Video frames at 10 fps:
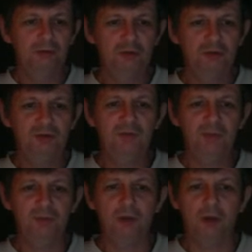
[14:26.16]
Juicy
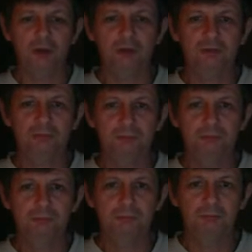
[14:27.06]
Vapor rocks.
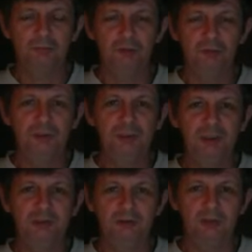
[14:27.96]
You really
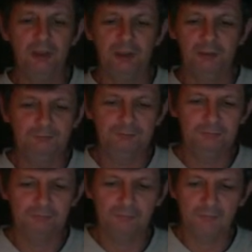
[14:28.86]
need to try it.
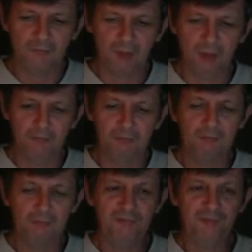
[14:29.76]

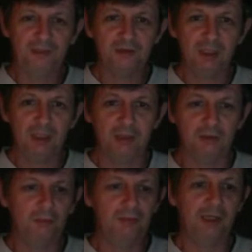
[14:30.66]
Thanks
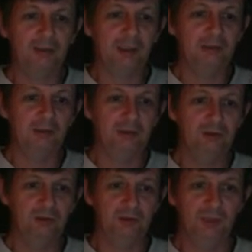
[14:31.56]
again, Brad and Anthony at
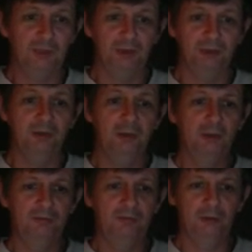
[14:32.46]
Juicy Vapor,
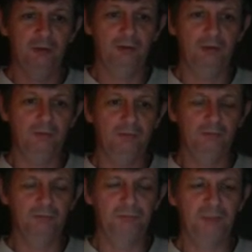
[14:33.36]
for
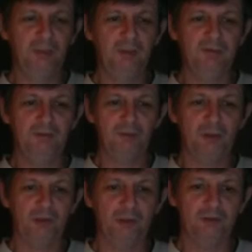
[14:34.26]
bringing me this
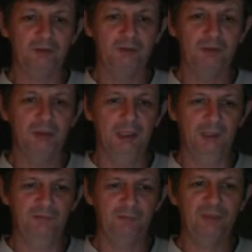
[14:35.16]
product
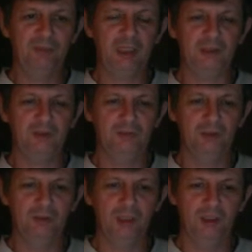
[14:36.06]
and for bringing it to
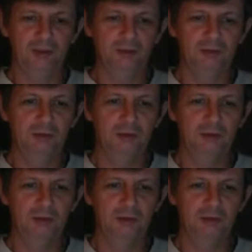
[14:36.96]
the UK.